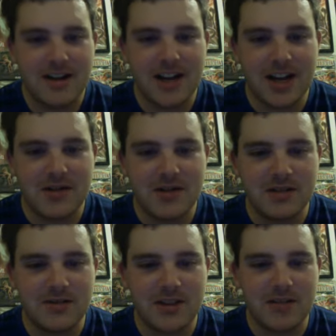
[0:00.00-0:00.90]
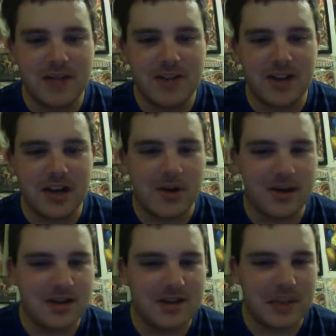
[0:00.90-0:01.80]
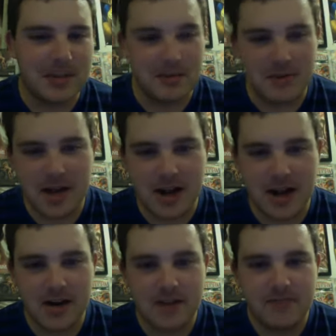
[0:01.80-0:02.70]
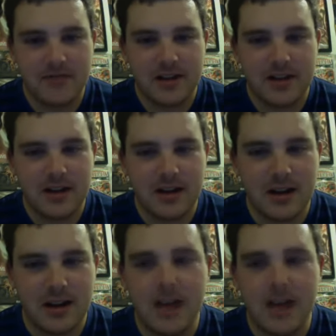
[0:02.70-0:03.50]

and basically no one could stop him there, and